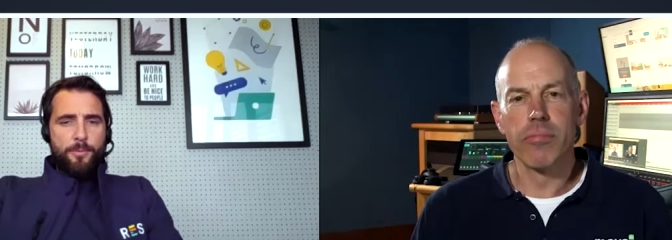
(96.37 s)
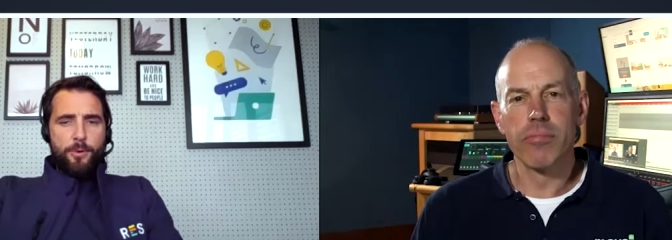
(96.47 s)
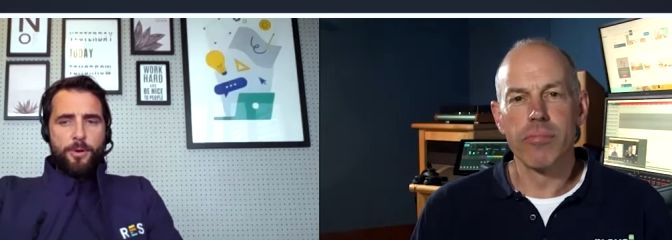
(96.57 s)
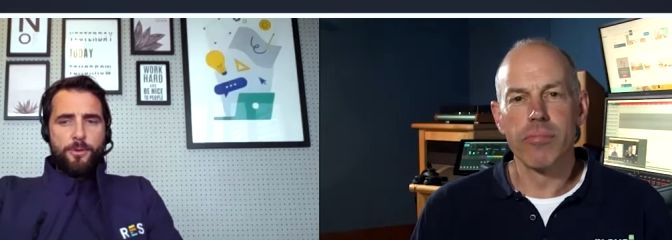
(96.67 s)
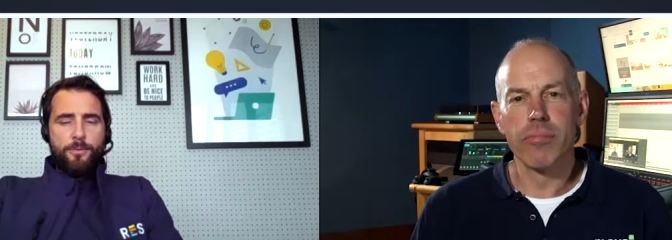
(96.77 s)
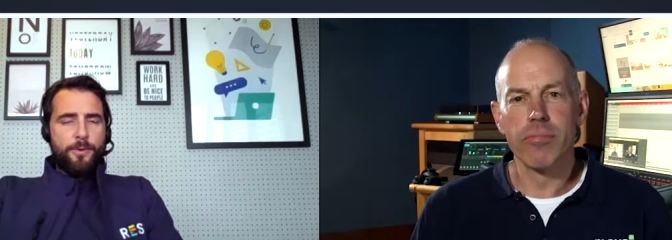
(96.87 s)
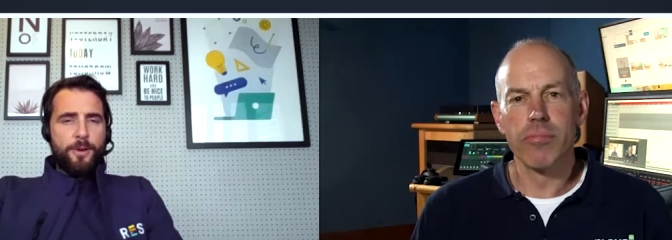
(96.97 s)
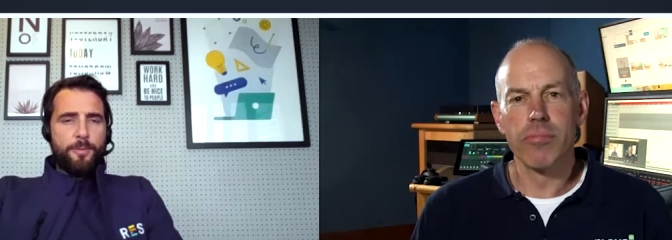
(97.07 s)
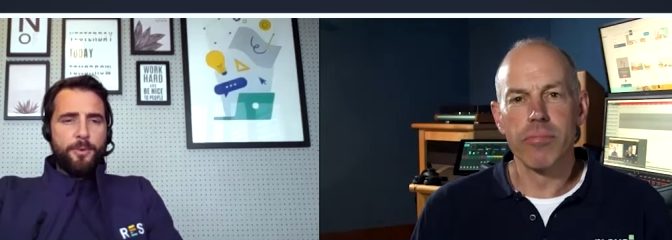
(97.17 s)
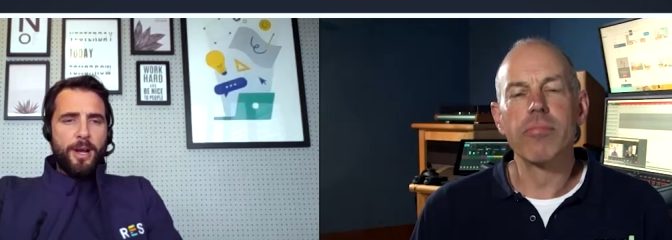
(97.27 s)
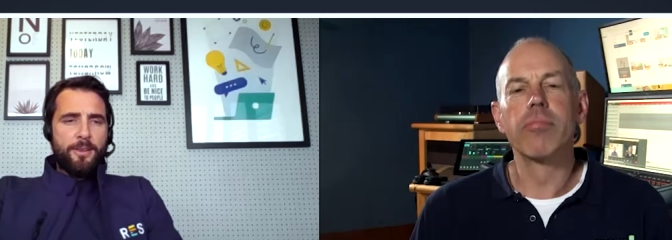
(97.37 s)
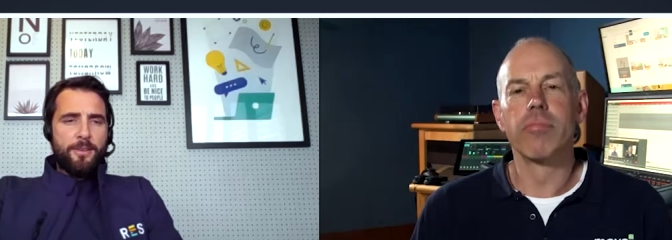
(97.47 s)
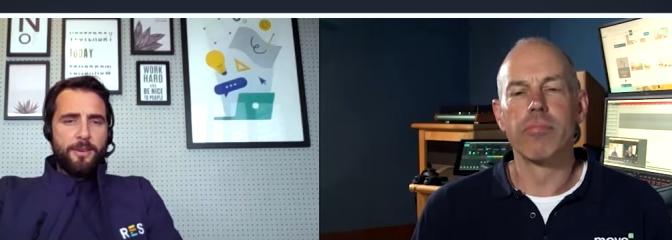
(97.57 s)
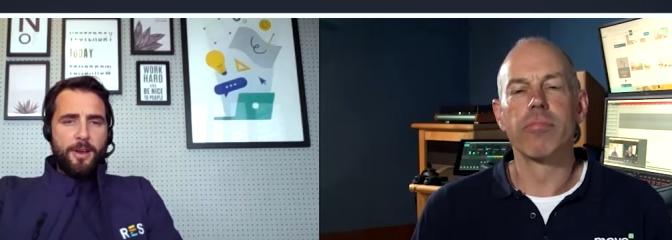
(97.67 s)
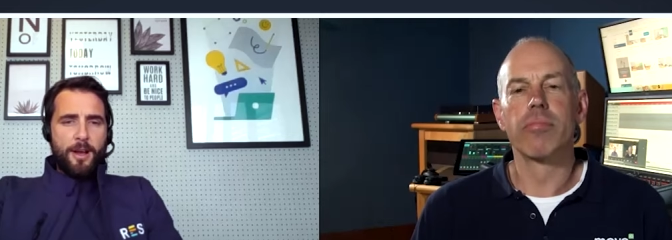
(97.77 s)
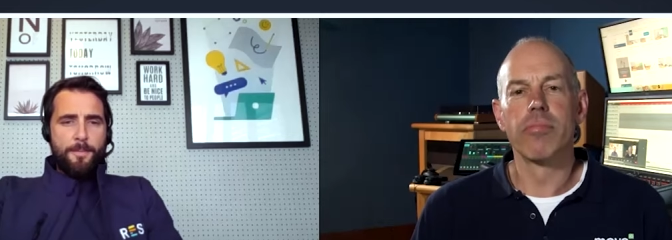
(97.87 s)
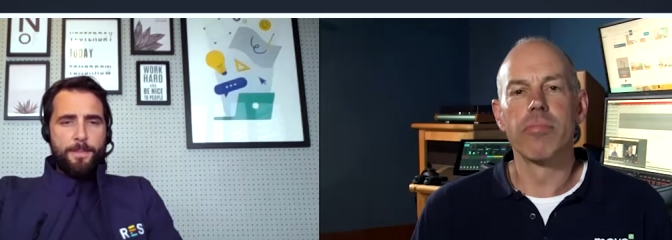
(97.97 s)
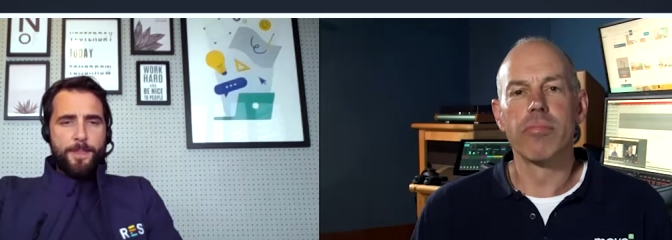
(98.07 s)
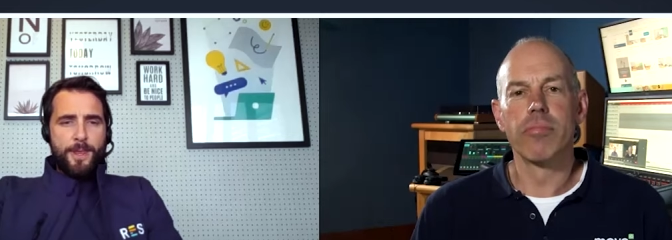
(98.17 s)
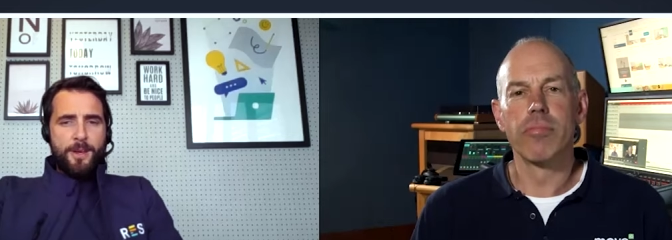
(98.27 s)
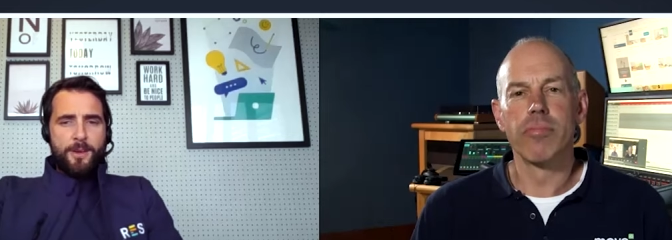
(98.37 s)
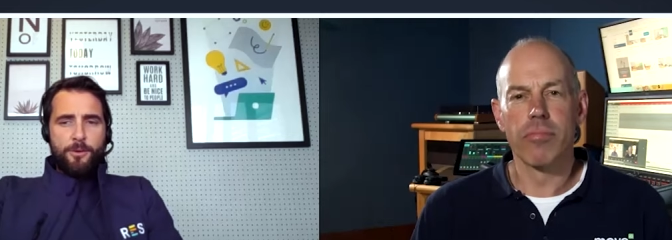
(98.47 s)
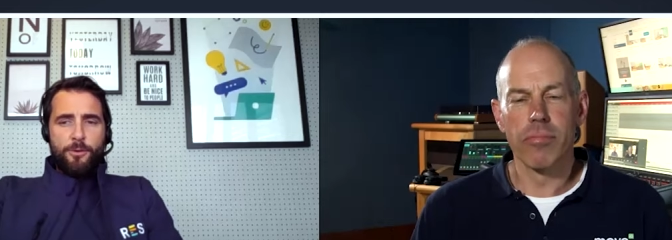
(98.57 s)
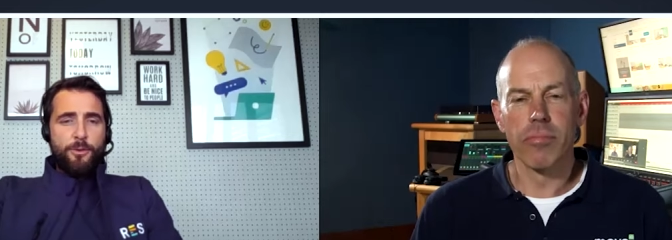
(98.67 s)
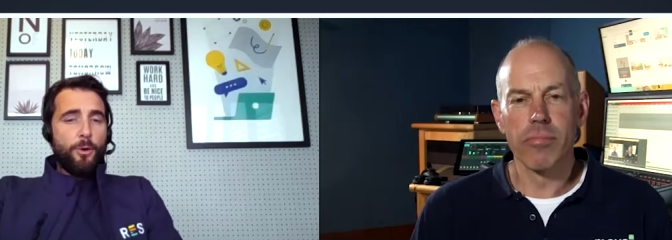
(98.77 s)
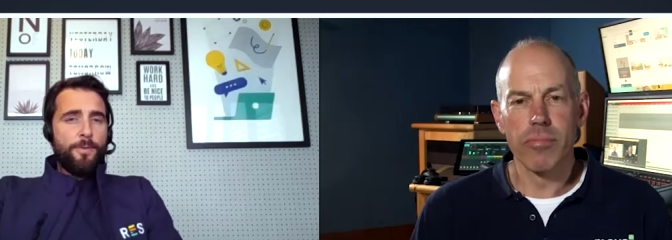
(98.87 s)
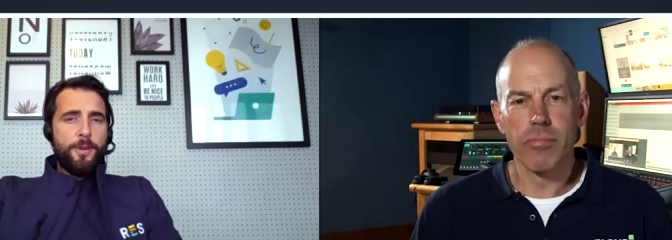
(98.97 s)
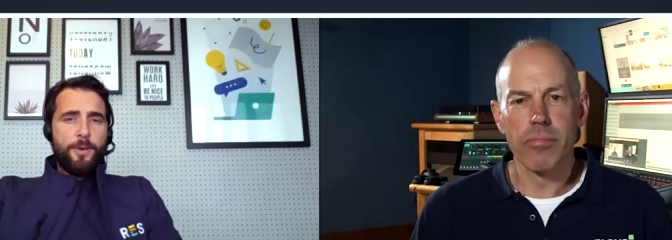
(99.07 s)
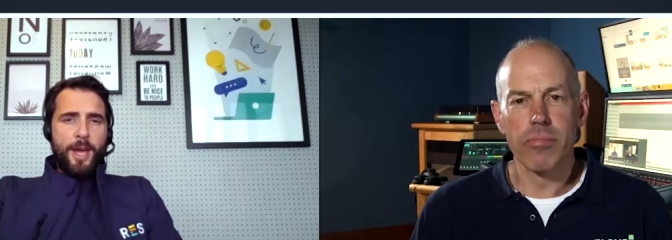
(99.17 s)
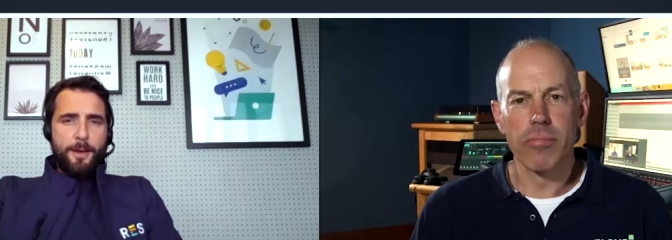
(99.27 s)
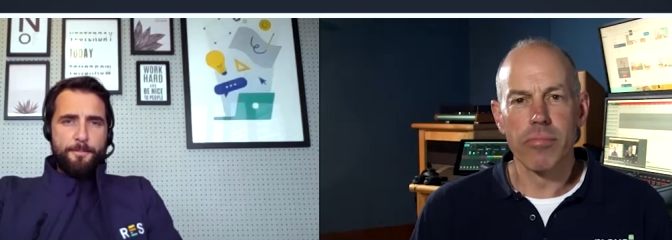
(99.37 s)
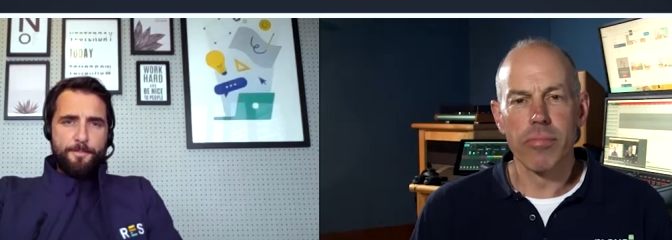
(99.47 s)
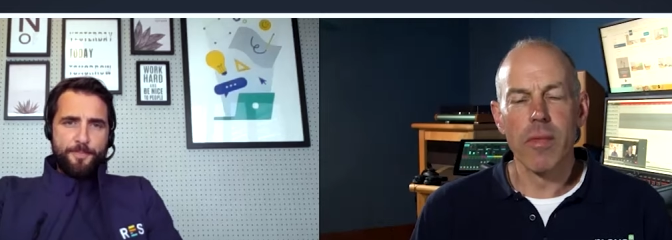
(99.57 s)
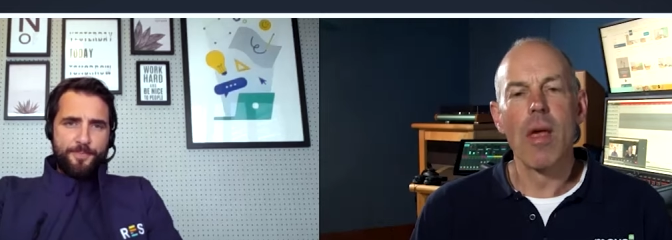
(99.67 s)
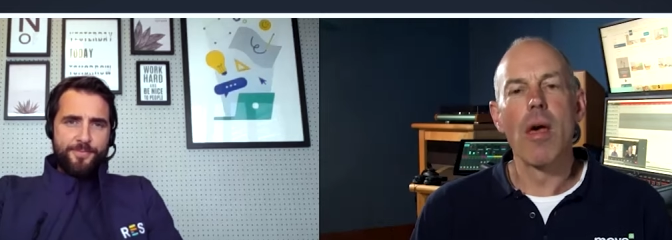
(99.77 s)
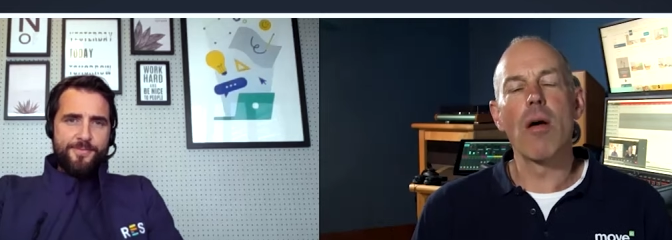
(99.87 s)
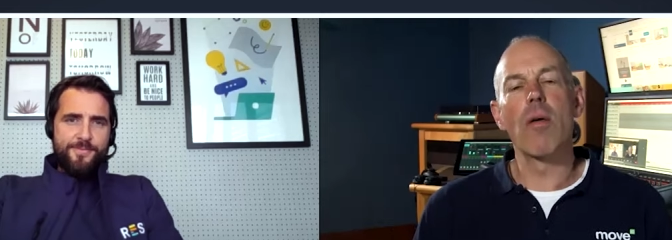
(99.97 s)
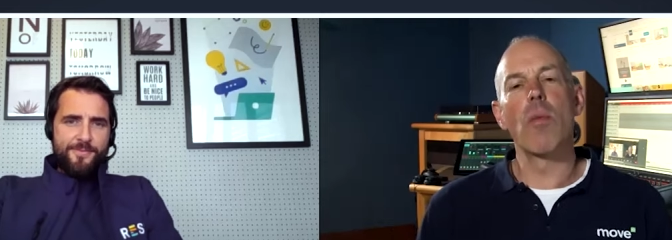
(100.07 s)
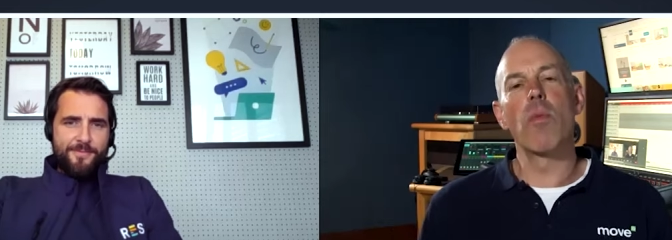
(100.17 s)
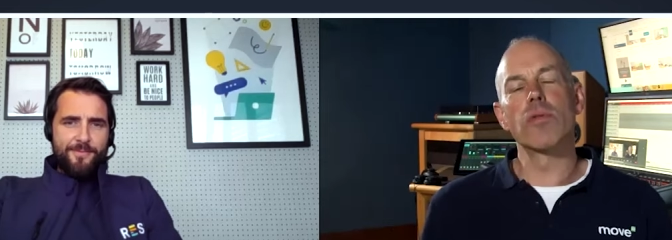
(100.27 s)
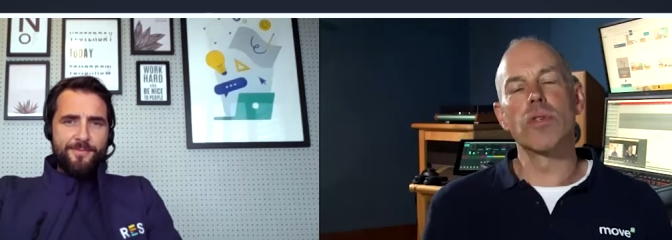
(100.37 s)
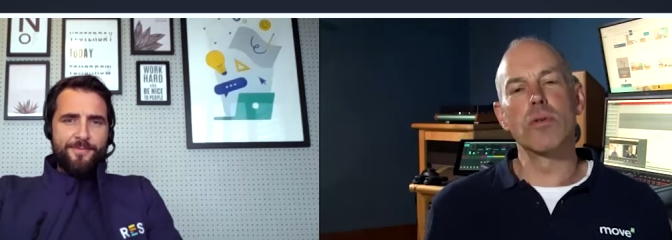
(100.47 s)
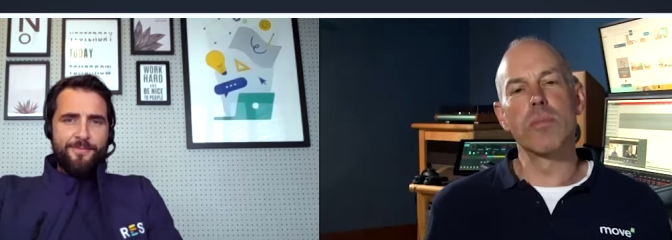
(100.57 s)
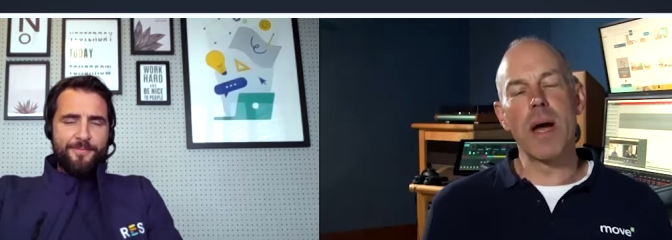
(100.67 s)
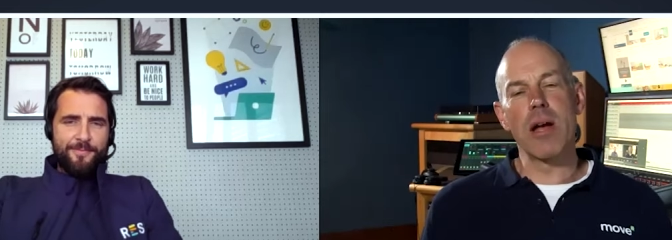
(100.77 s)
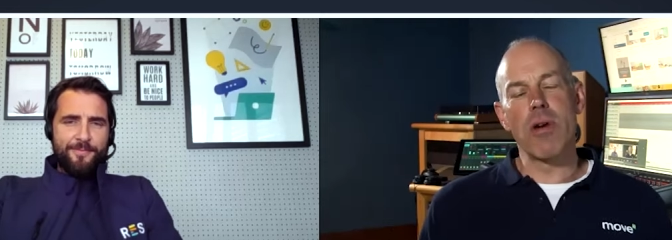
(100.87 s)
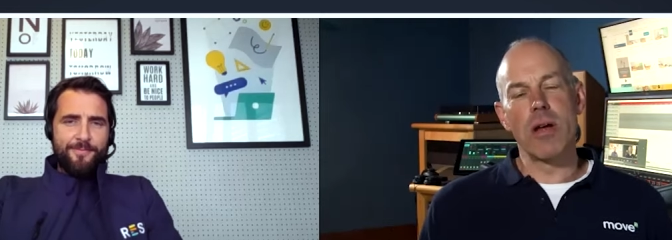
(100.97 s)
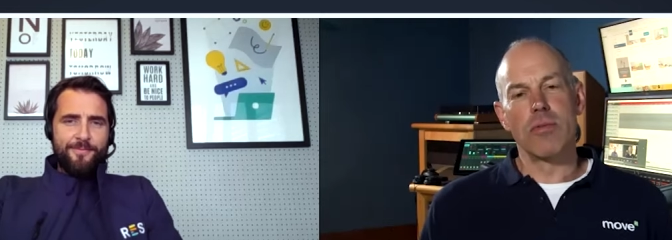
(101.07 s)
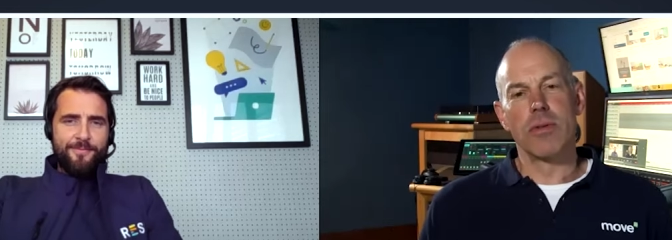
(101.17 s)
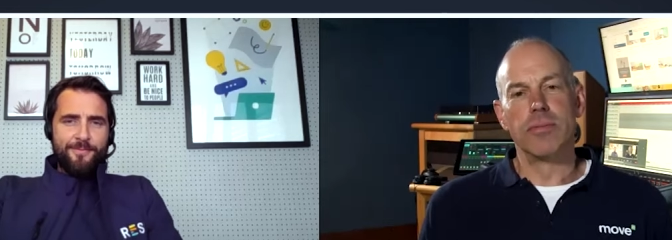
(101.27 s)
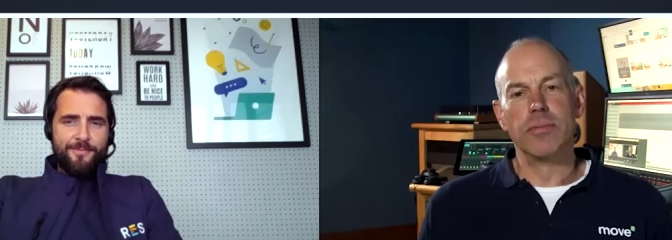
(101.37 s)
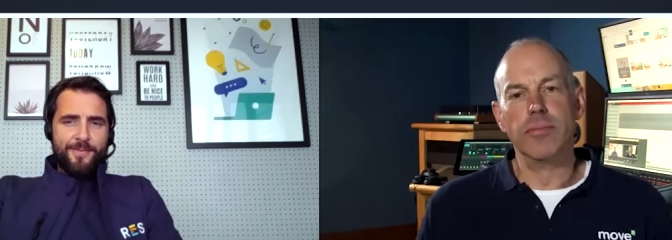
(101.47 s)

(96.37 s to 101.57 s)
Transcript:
Speaker 1: product offering and the brand across the whole of the UK. And what's your background?